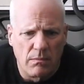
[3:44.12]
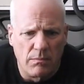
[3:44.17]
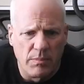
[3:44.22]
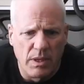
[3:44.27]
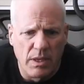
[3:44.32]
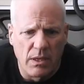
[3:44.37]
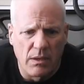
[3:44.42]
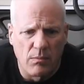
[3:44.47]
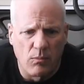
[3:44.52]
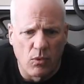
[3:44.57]

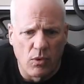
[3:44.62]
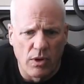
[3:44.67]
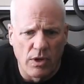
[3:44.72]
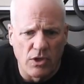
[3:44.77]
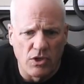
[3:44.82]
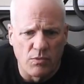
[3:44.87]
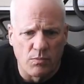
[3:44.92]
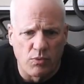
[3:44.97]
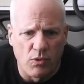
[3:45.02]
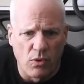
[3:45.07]
being a
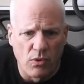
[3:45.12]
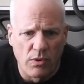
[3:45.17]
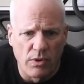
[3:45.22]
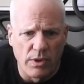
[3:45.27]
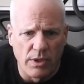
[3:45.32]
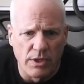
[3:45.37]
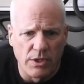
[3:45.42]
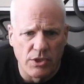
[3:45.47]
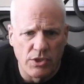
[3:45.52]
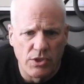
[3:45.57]
mortgage
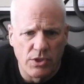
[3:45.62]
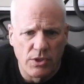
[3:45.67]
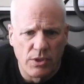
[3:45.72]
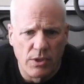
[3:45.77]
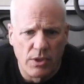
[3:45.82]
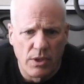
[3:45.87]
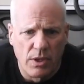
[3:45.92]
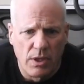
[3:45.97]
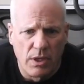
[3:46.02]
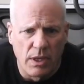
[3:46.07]
brokerage
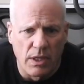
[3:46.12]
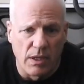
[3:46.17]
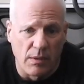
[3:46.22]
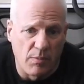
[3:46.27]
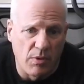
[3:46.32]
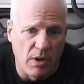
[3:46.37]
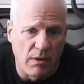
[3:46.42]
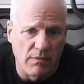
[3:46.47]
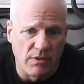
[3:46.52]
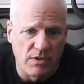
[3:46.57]
in the
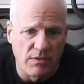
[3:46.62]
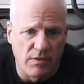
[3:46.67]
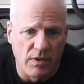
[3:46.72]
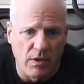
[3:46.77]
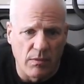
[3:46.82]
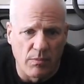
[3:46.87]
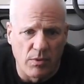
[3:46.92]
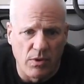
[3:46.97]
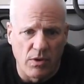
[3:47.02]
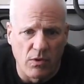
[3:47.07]
province of
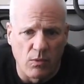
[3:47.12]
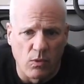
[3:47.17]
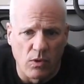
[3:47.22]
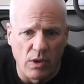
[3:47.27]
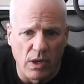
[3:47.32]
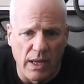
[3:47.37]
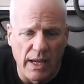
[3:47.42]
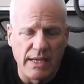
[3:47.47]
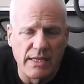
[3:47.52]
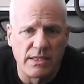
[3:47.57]
Alberta,
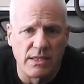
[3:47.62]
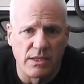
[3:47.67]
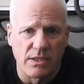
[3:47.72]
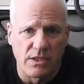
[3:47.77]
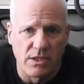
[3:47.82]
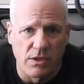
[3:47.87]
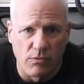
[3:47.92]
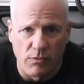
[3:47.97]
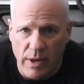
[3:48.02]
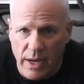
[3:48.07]
we're
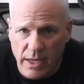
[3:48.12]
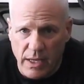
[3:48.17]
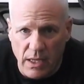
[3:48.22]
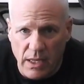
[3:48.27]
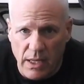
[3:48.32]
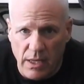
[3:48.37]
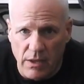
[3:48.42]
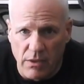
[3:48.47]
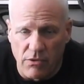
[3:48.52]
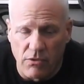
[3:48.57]
licensed and
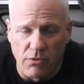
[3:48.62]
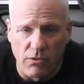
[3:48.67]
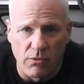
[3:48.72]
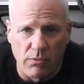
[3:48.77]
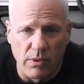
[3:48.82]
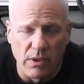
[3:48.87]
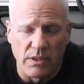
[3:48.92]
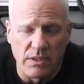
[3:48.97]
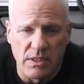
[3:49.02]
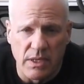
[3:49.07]
regulated through the
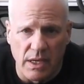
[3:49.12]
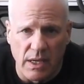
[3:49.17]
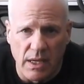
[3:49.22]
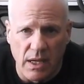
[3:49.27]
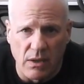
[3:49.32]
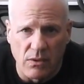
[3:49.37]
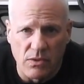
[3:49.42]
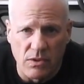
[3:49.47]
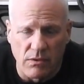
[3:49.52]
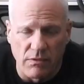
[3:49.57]
Real Estate
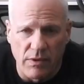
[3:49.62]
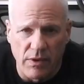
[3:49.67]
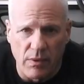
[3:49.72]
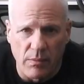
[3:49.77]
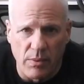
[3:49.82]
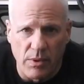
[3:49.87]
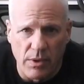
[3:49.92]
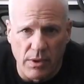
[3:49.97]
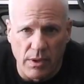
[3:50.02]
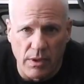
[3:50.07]
Council of
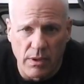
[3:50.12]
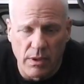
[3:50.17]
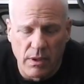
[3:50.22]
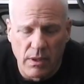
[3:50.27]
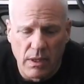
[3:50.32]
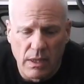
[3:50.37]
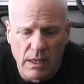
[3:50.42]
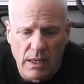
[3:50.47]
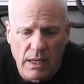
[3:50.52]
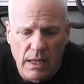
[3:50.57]
Alberta,
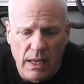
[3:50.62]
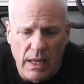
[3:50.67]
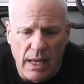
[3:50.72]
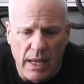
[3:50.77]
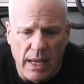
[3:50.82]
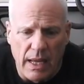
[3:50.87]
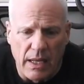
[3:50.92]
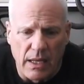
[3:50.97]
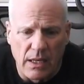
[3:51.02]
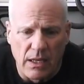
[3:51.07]

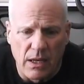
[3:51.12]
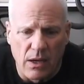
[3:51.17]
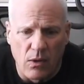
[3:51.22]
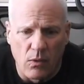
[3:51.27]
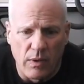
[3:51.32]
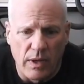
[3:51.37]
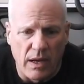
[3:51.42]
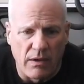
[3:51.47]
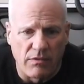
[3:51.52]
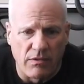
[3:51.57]
and
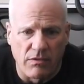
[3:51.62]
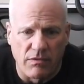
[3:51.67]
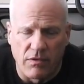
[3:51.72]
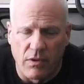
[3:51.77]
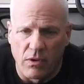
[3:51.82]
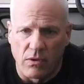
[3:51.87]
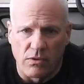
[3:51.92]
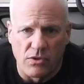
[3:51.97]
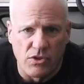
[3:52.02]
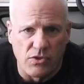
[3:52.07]
we have to
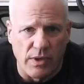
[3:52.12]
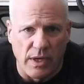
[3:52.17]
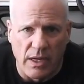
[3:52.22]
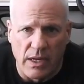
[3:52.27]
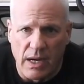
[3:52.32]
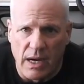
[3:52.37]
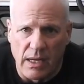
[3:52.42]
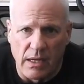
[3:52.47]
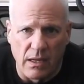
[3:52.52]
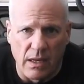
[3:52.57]
follow
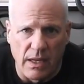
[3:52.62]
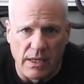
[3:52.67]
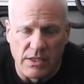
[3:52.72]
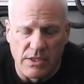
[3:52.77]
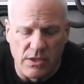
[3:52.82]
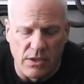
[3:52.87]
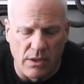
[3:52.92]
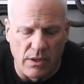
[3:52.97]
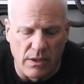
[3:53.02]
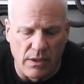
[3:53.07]
strict
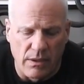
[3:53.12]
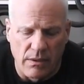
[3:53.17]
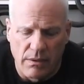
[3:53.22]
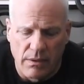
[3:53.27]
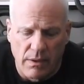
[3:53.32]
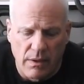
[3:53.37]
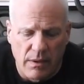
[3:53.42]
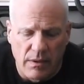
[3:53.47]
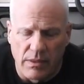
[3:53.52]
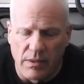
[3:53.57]
guidelines on
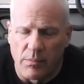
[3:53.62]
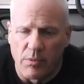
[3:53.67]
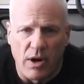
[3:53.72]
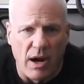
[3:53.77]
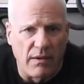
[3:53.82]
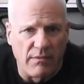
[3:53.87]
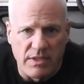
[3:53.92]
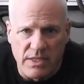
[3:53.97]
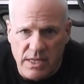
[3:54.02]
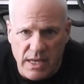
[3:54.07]
the
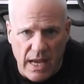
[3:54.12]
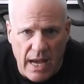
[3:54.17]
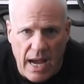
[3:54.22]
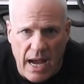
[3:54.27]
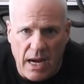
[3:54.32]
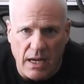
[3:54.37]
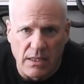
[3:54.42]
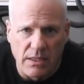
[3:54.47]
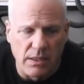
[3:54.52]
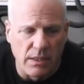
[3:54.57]
Privacy
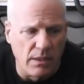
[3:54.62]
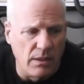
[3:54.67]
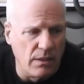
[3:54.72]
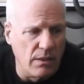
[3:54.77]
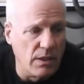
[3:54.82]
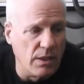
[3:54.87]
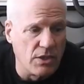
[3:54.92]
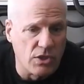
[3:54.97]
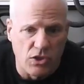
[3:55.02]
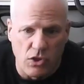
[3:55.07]
Act
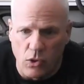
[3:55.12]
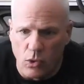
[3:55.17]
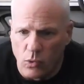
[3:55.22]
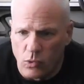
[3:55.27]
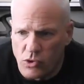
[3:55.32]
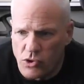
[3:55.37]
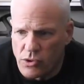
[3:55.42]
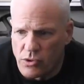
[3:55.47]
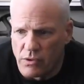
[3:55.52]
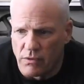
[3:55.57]
and
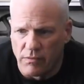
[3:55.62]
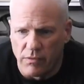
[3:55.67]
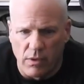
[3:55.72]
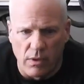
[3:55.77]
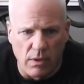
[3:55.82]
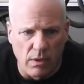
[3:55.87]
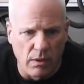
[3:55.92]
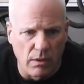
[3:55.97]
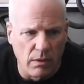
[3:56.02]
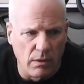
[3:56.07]
disclosure of
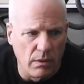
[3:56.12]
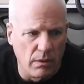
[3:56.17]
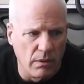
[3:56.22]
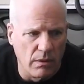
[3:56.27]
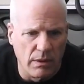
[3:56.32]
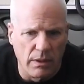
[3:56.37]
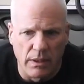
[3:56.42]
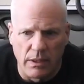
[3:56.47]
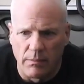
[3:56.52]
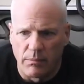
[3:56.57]
all
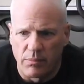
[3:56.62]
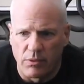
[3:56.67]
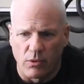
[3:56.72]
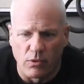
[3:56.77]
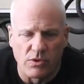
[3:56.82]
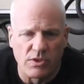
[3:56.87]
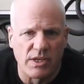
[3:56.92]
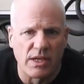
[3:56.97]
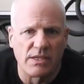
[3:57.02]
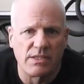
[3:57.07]
the
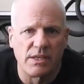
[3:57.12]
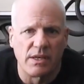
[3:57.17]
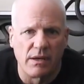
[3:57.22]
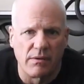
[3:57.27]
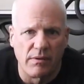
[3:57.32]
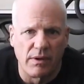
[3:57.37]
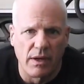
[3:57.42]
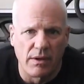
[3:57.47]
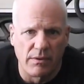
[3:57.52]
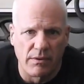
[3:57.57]
process and
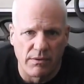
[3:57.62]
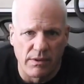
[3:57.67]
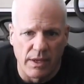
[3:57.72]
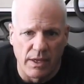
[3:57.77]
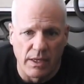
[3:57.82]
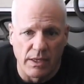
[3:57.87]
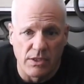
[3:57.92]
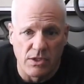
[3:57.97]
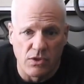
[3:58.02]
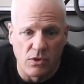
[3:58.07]
every other
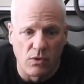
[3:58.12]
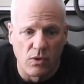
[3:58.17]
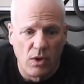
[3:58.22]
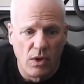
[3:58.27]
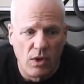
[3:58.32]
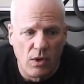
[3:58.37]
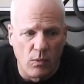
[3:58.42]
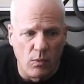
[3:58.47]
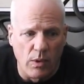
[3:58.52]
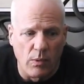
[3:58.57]
thing. And so
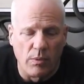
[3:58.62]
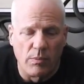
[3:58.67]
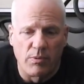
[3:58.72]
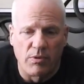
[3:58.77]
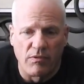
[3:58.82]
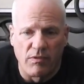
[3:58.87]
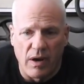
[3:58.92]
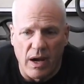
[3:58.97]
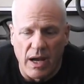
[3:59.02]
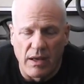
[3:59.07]
we would
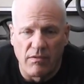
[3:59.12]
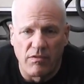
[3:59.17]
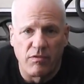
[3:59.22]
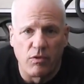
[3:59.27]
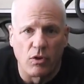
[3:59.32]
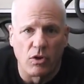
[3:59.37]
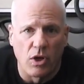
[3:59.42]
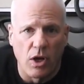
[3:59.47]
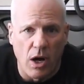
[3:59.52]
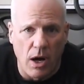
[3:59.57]
provide
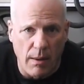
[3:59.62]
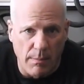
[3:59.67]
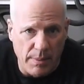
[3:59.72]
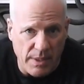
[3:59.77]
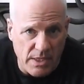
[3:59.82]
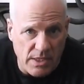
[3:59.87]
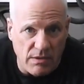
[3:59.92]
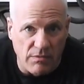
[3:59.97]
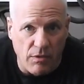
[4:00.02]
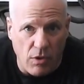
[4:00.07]
full copies